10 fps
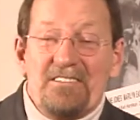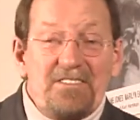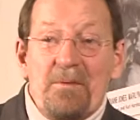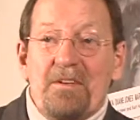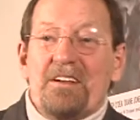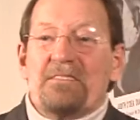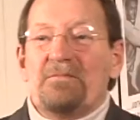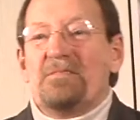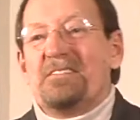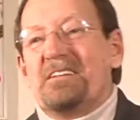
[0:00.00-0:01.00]
same thing
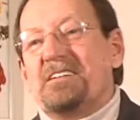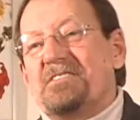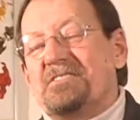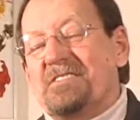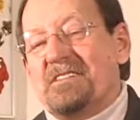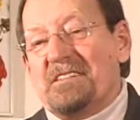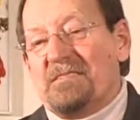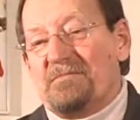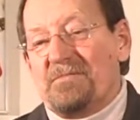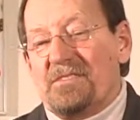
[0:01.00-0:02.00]
as
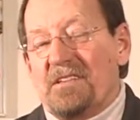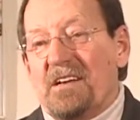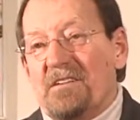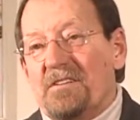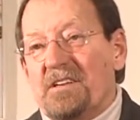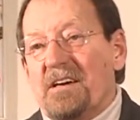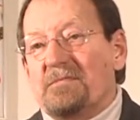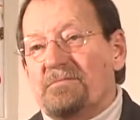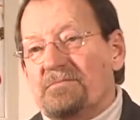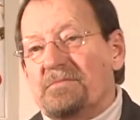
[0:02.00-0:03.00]
uh, Night of Living
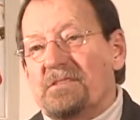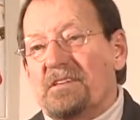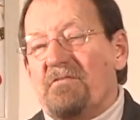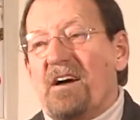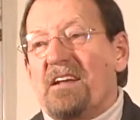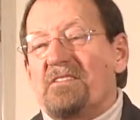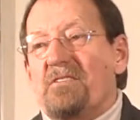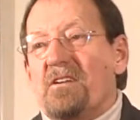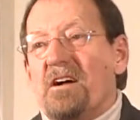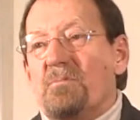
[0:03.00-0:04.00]
Dead. In fact,
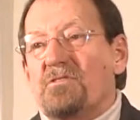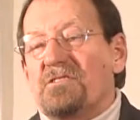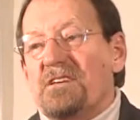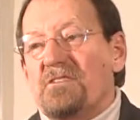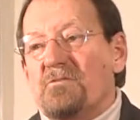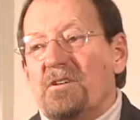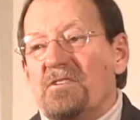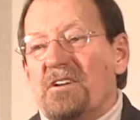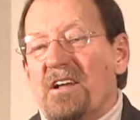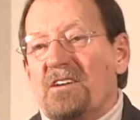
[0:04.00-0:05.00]
there are a couple scenes
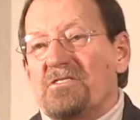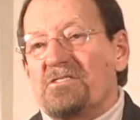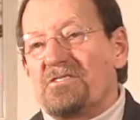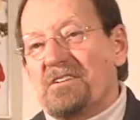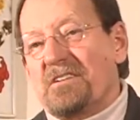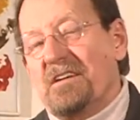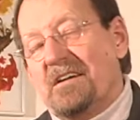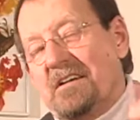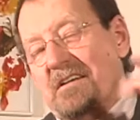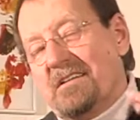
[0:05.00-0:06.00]
where you can actually see the
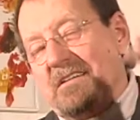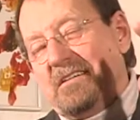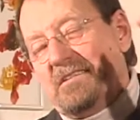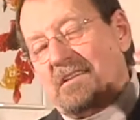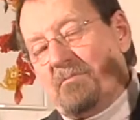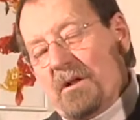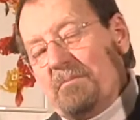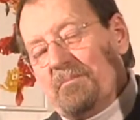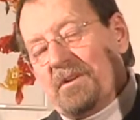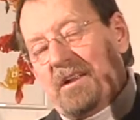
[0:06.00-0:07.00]
the
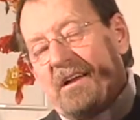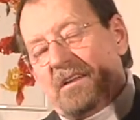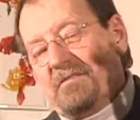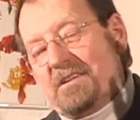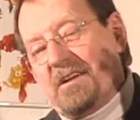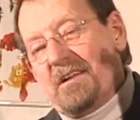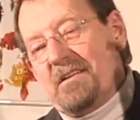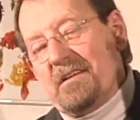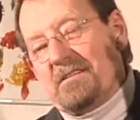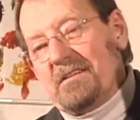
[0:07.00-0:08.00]
blimp on Night of Living
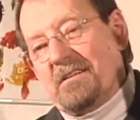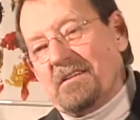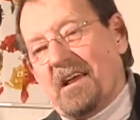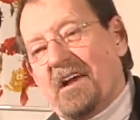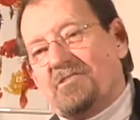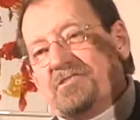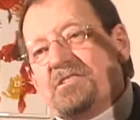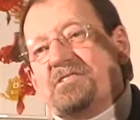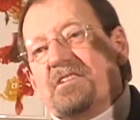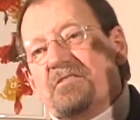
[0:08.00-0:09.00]
Dead
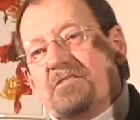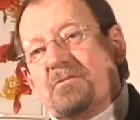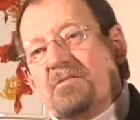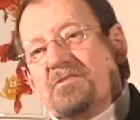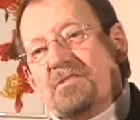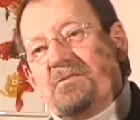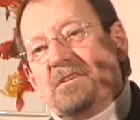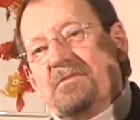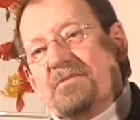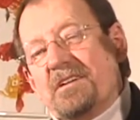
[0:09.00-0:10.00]
edges into the film once in a
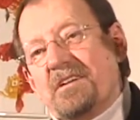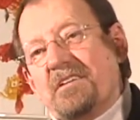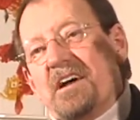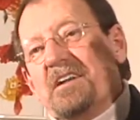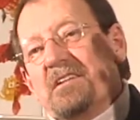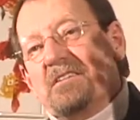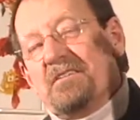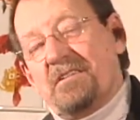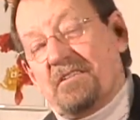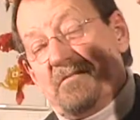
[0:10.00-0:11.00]
while. And on Night
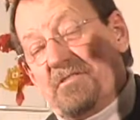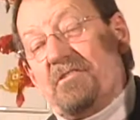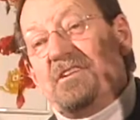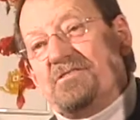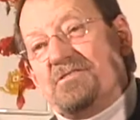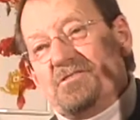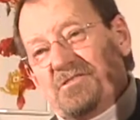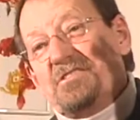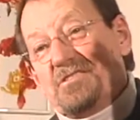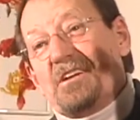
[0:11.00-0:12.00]
or on Crazies, you
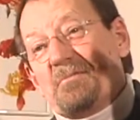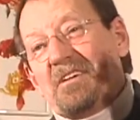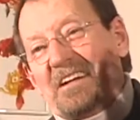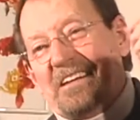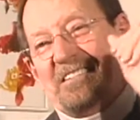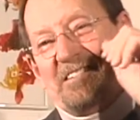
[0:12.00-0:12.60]
see the same thing.